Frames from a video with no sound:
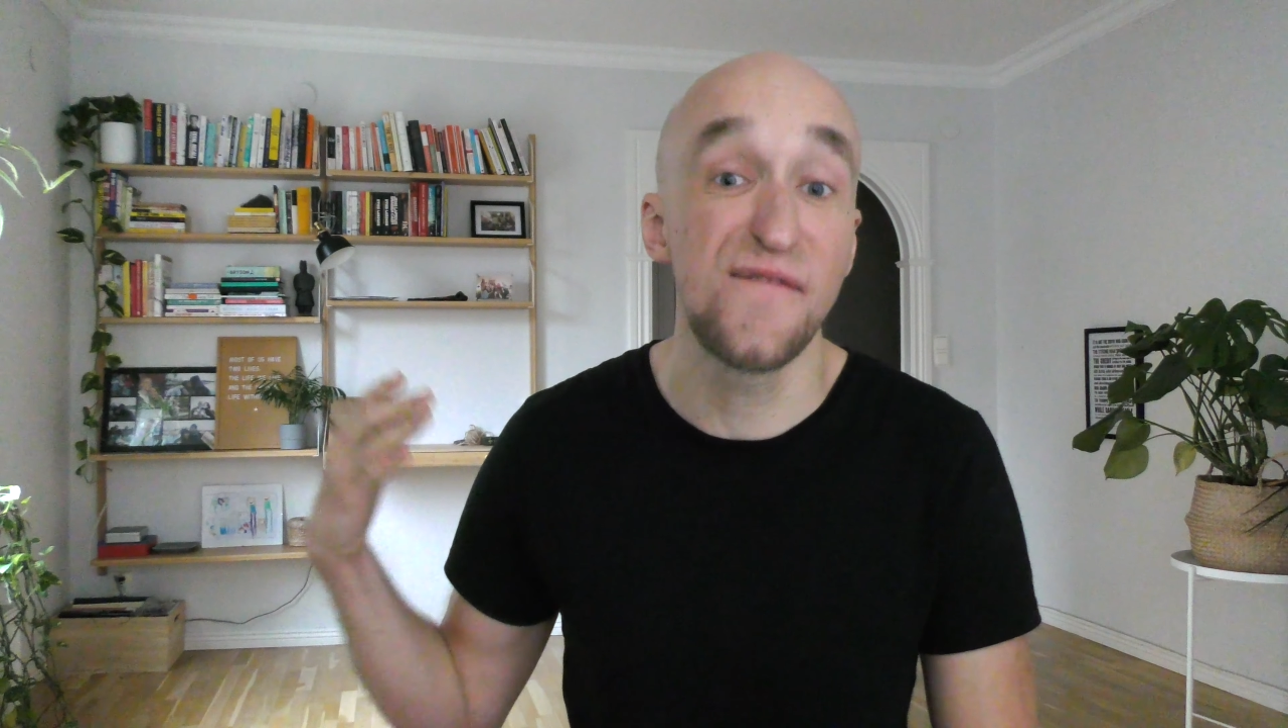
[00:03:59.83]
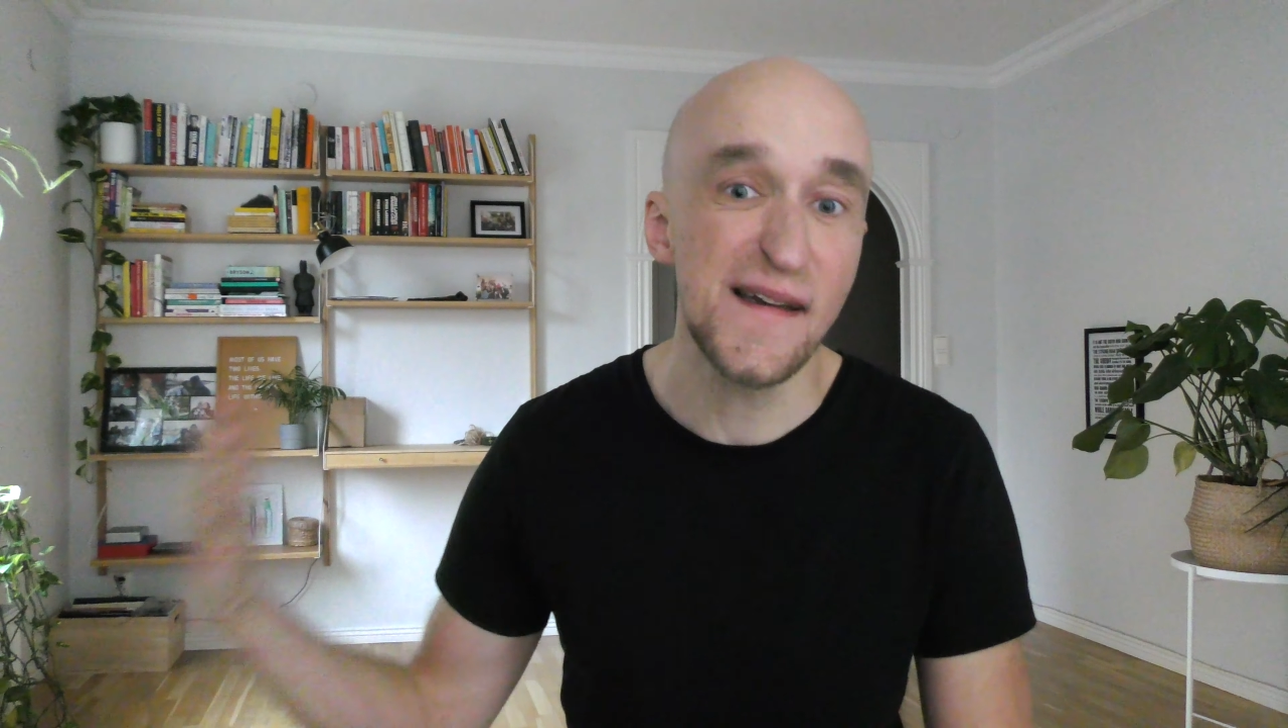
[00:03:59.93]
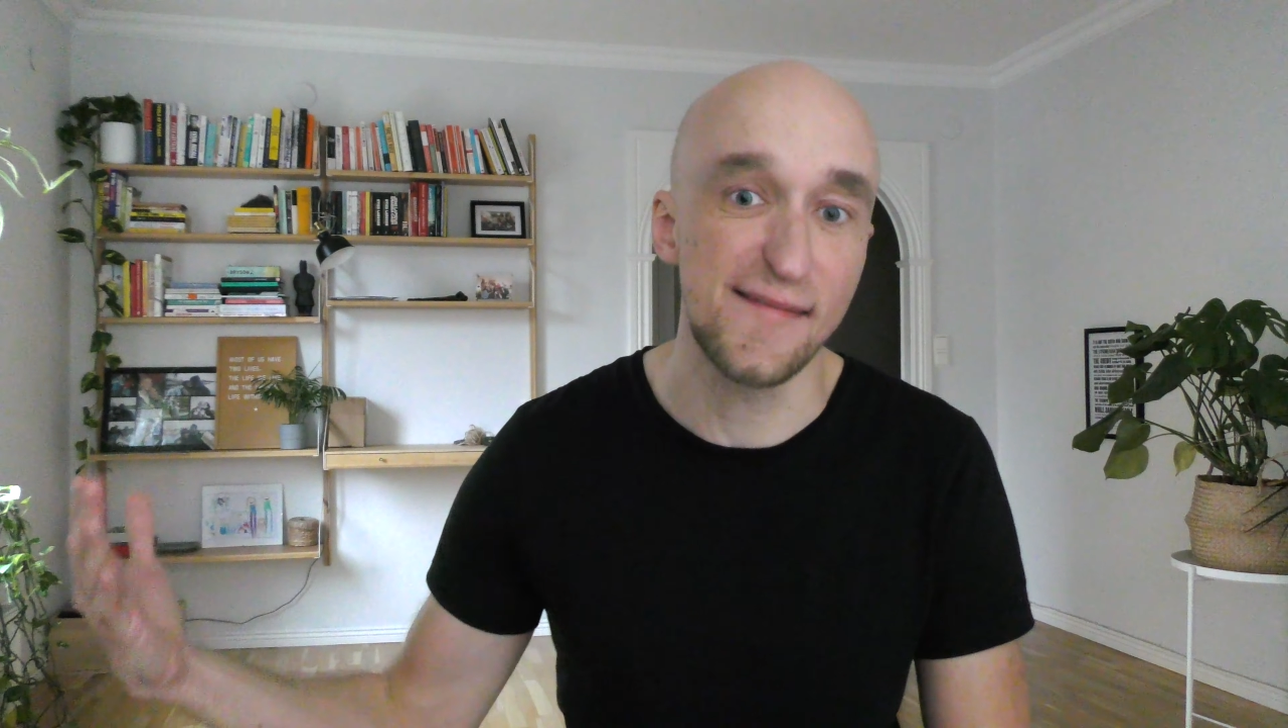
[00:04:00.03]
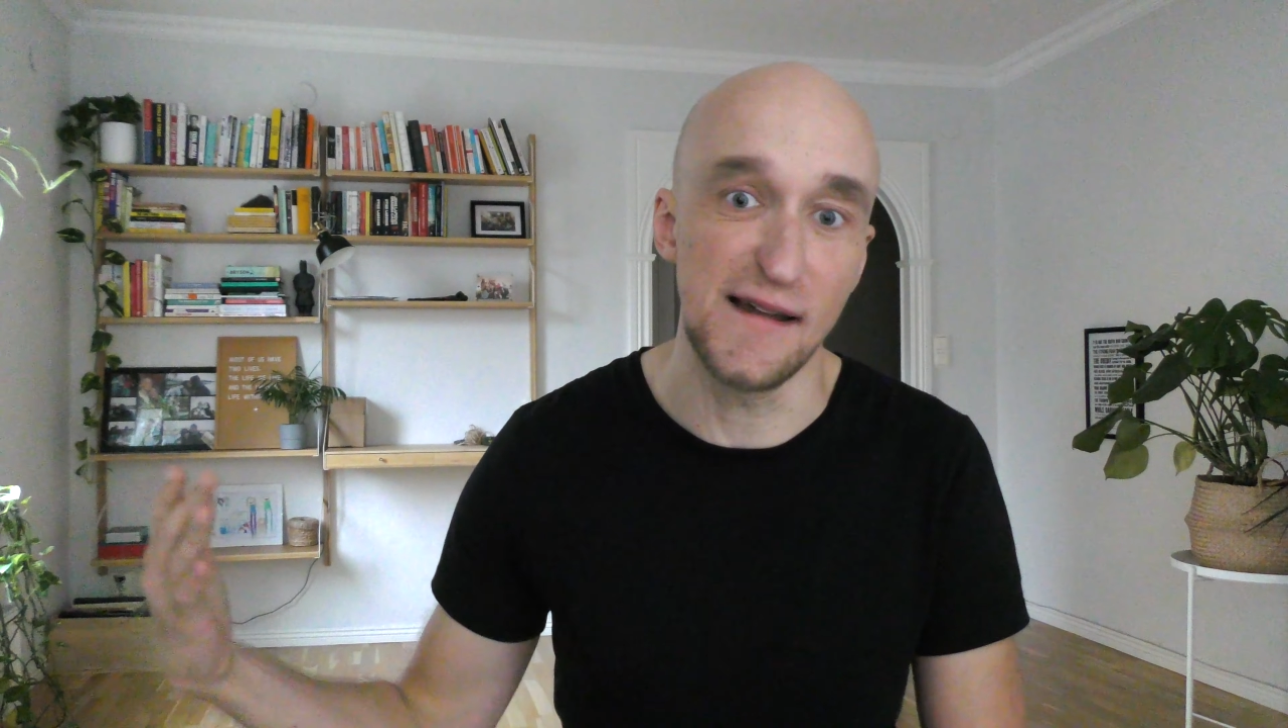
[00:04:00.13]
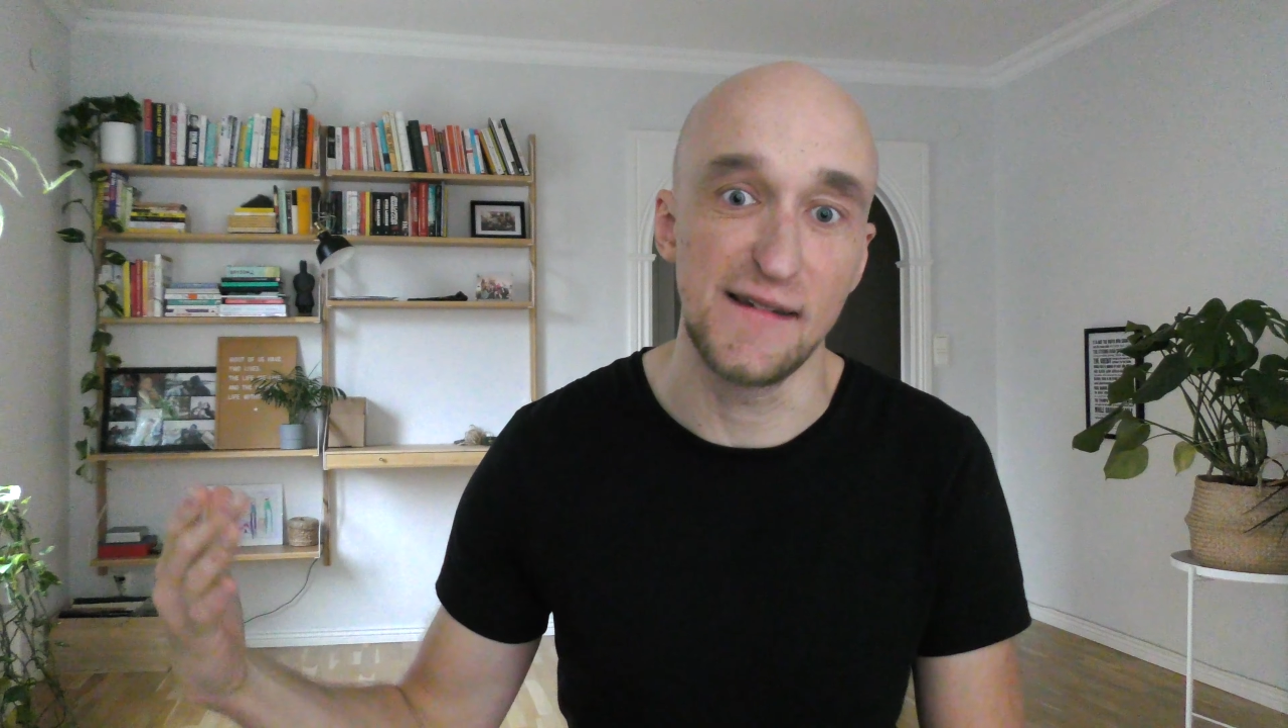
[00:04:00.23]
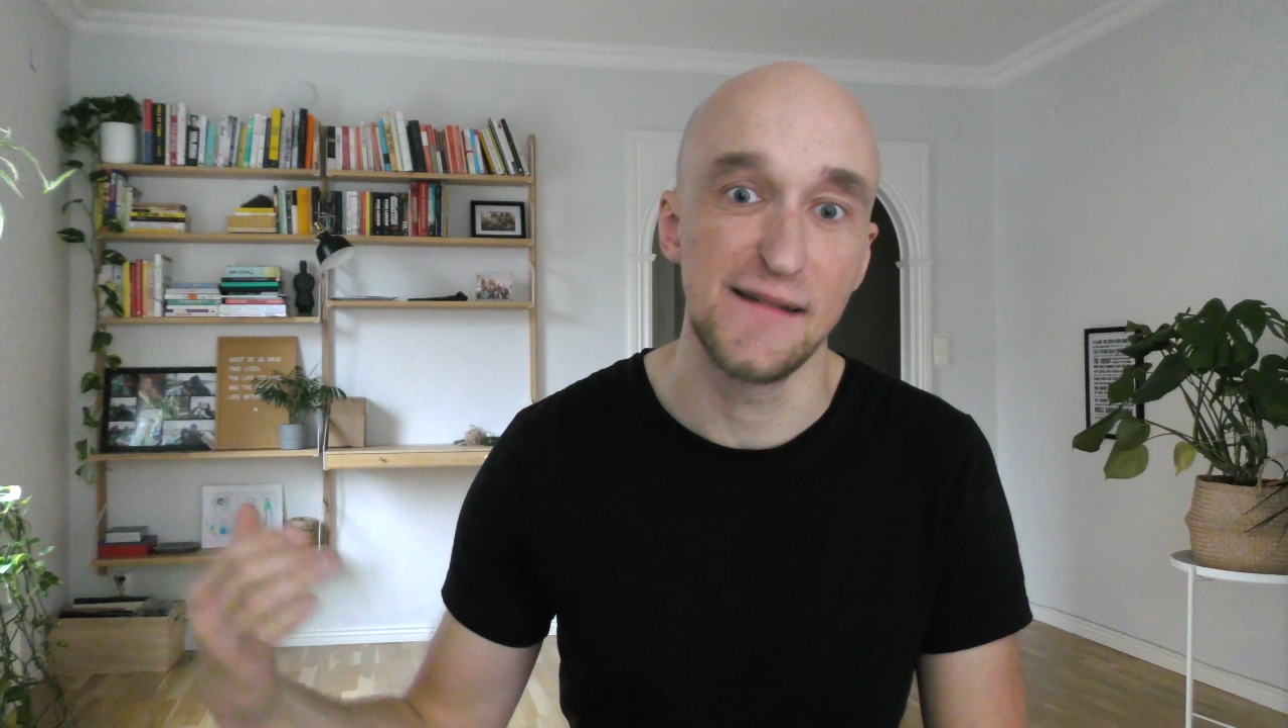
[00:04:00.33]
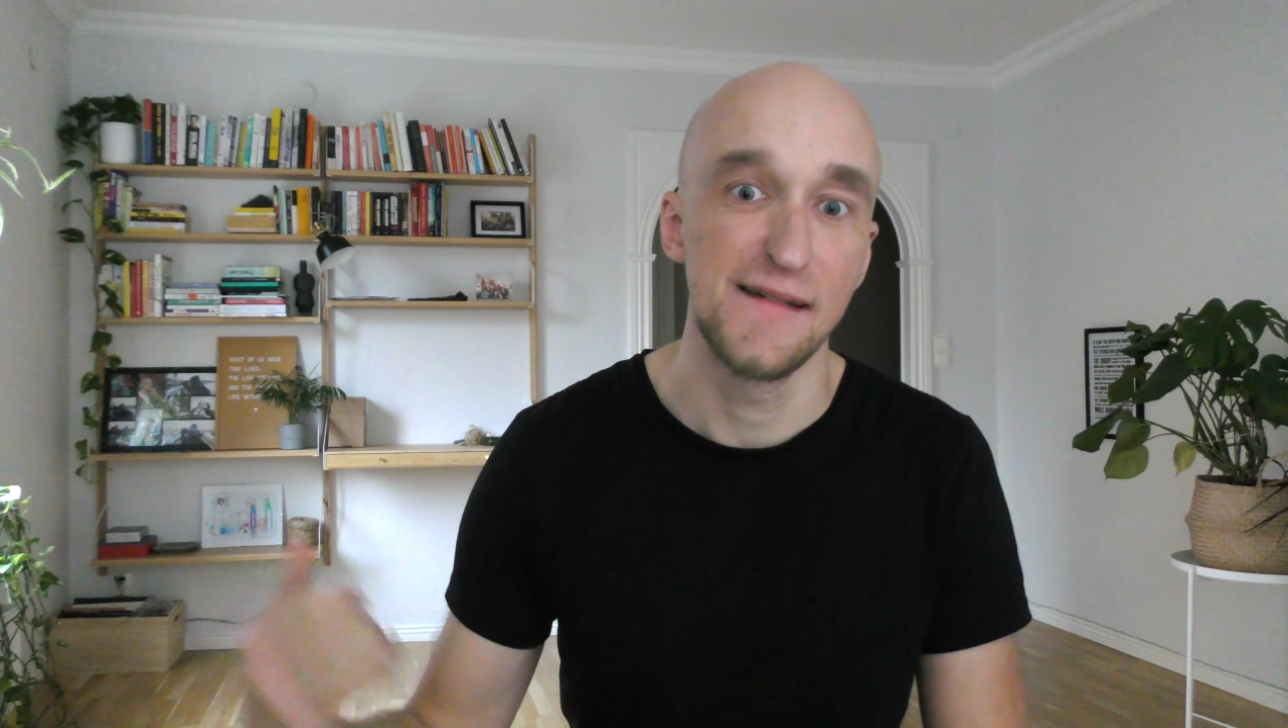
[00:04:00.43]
fix it.